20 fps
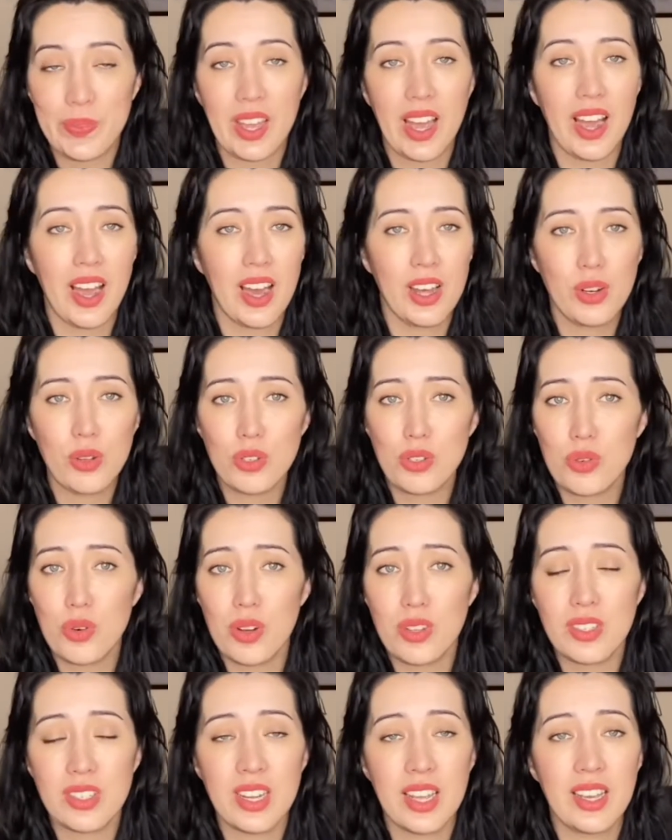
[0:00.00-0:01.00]
Arnold
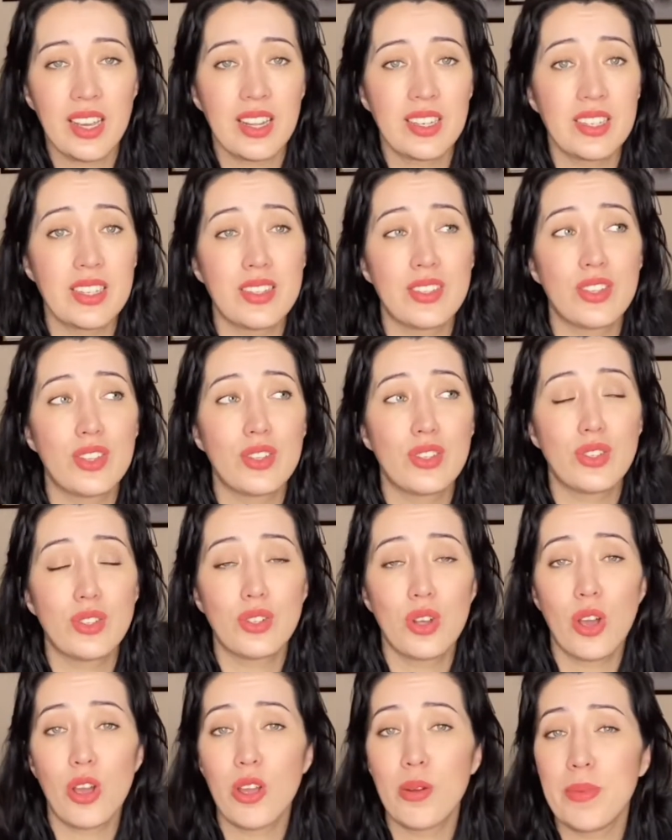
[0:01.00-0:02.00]
Schwarzenegger does
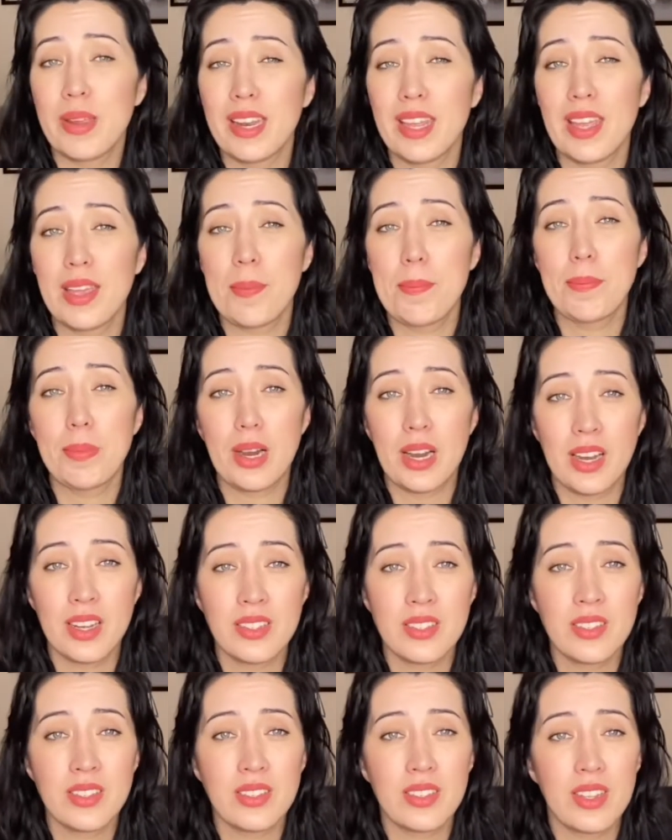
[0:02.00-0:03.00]
so many
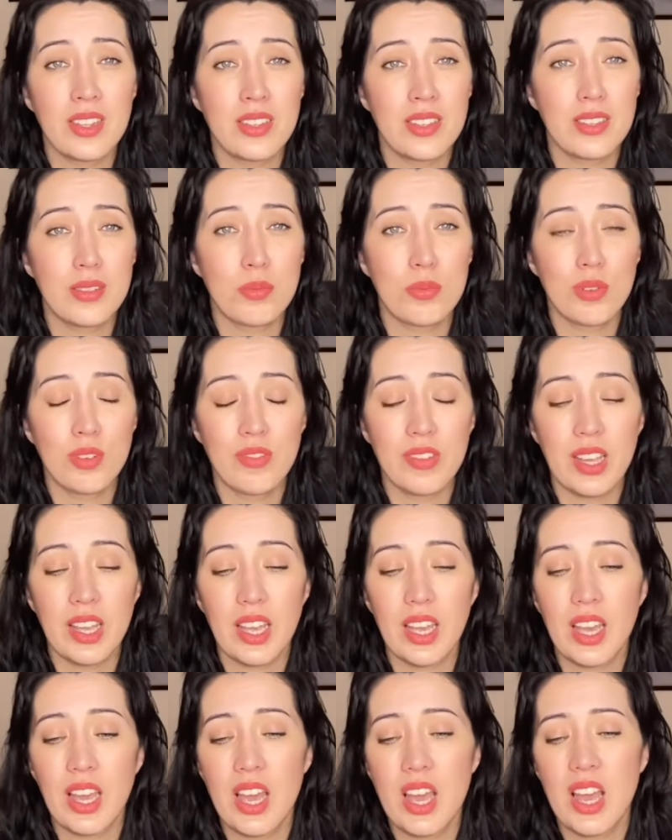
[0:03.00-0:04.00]
puns in this
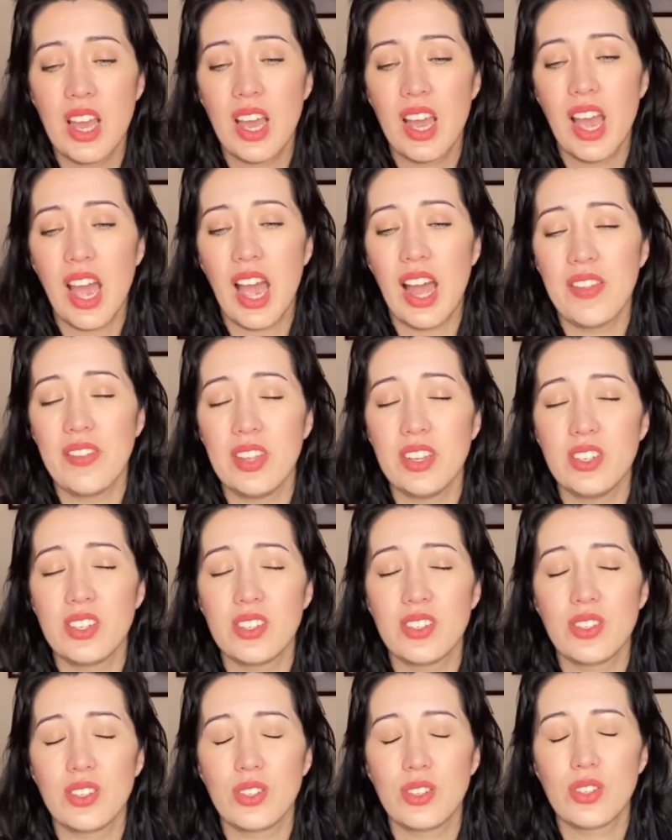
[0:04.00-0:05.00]
movie and they're
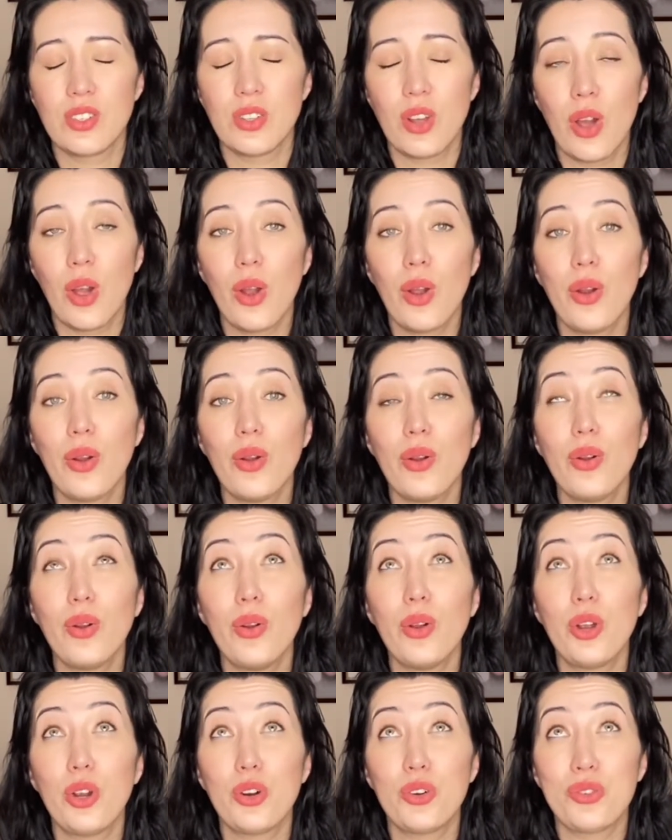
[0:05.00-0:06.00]
just
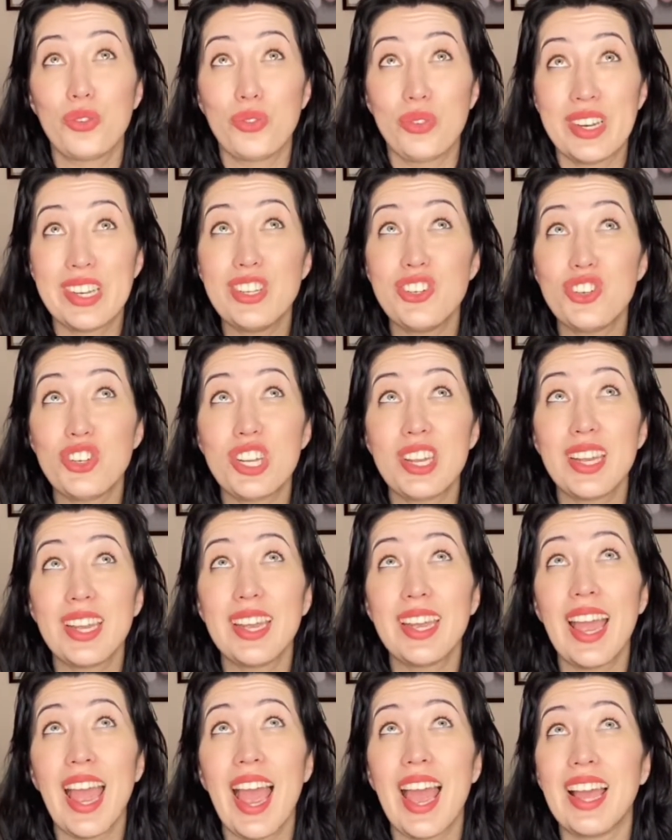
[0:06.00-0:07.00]
so
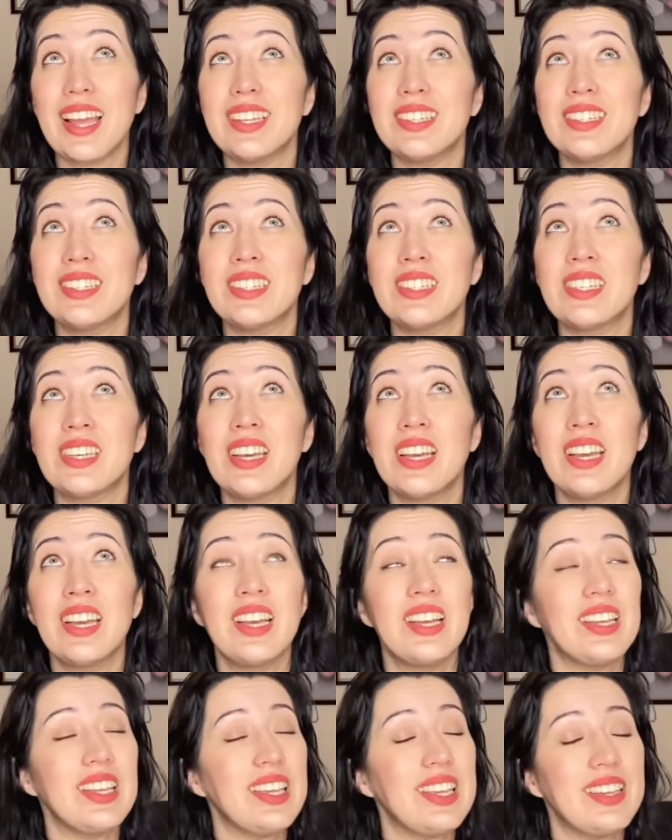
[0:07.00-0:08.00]
cringy, and
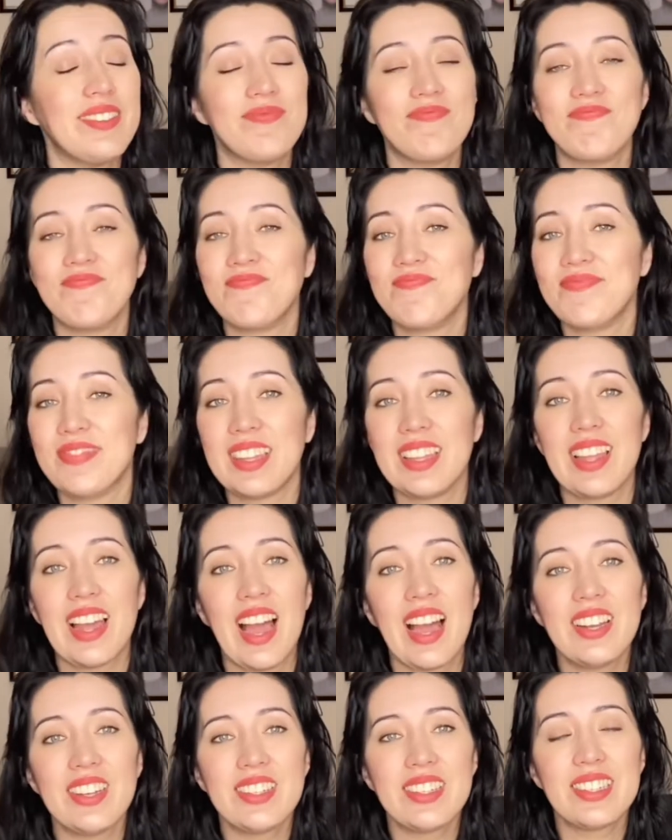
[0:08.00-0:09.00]

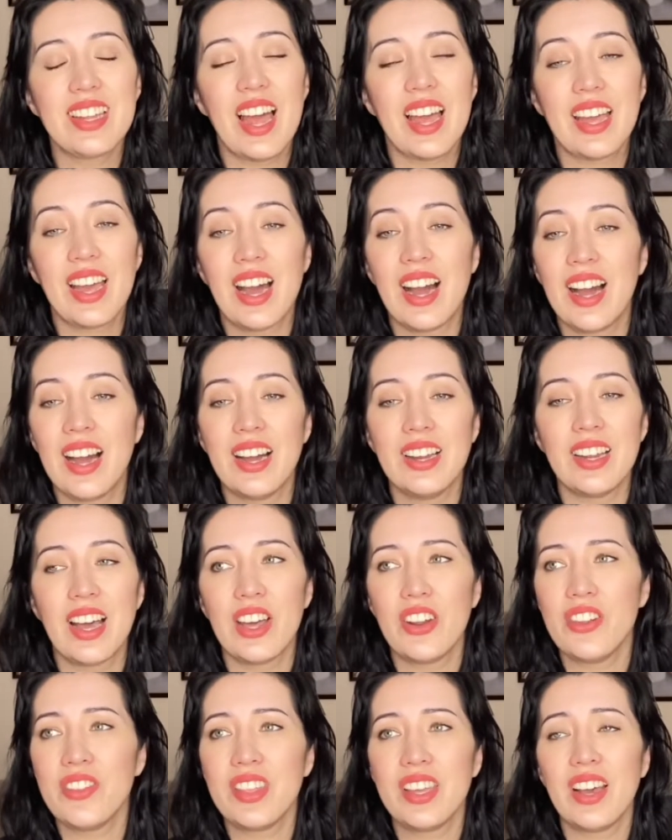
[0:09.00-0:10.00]
I
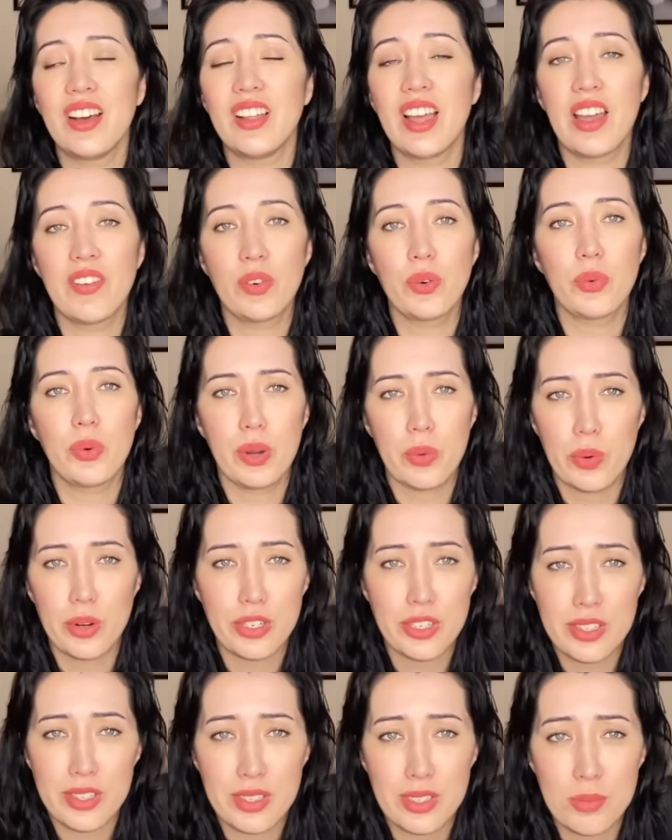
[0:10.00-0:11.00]
don't think I'll ever
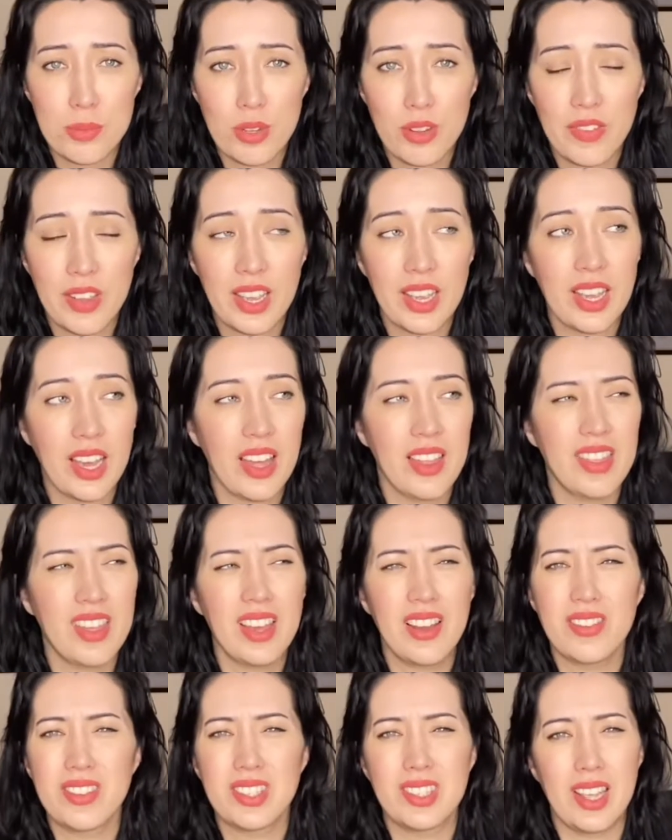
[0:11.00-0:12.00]
rewatch this movie. I think
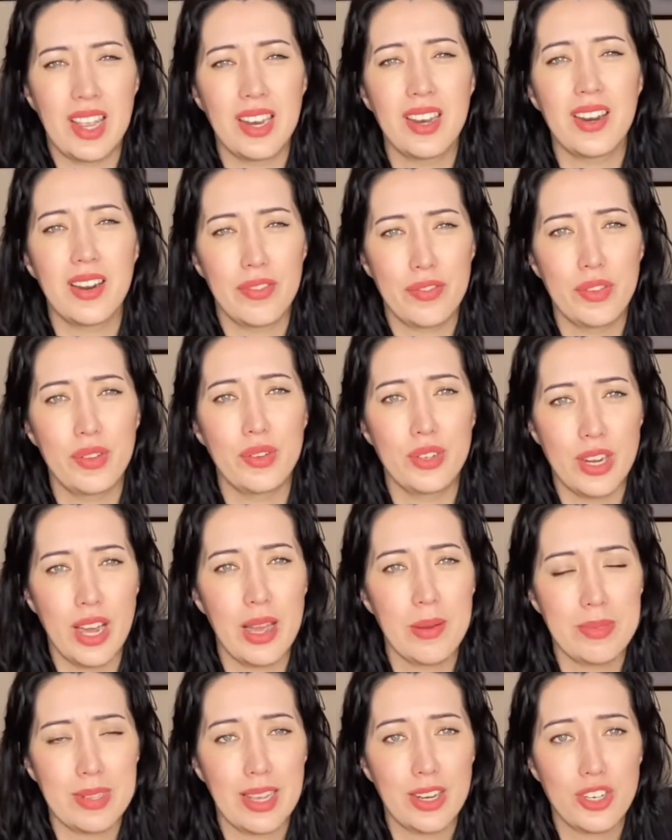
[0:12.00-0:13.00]
I've seen it a few
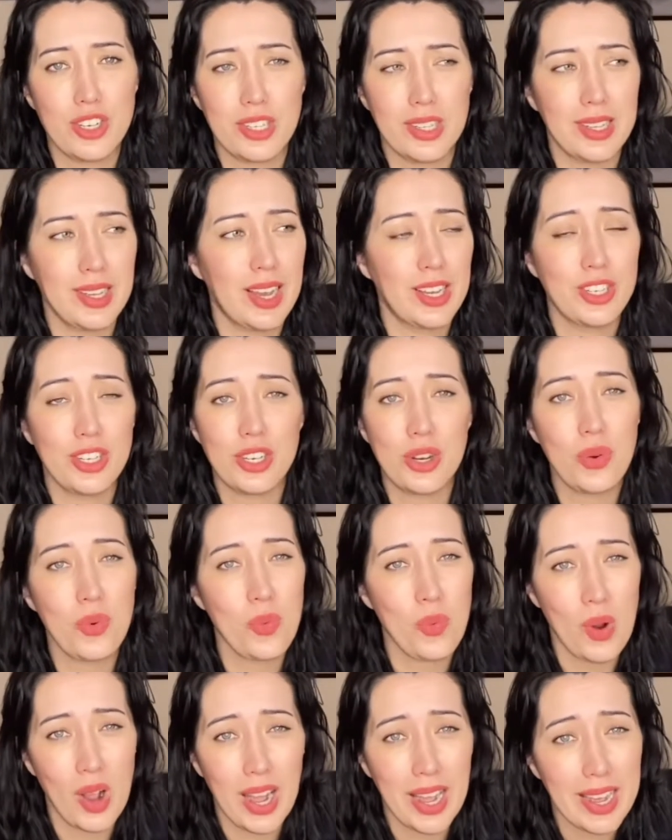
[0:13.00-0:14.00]
times actually. I don't know
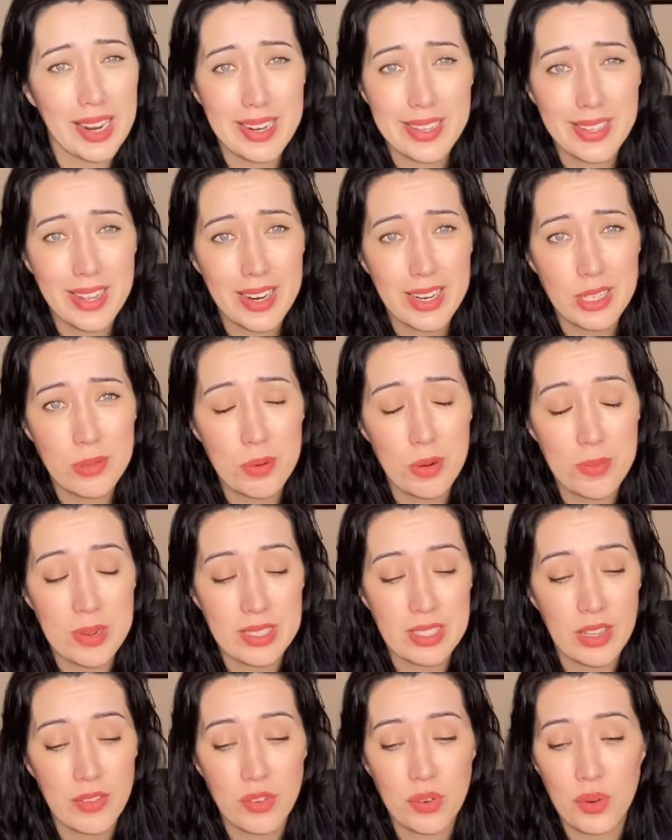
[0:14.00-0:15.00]
why I decided to put
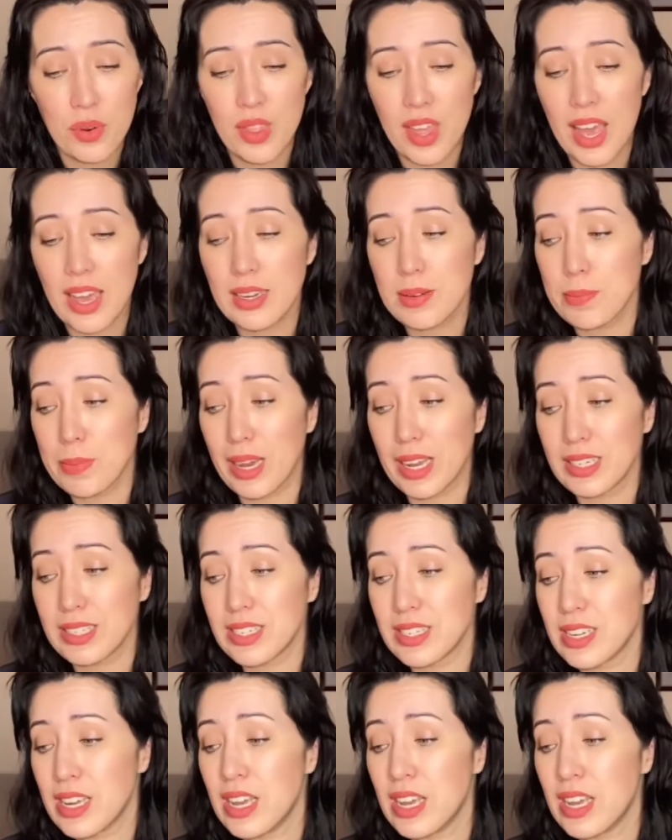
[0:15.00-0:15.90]
myself through that, but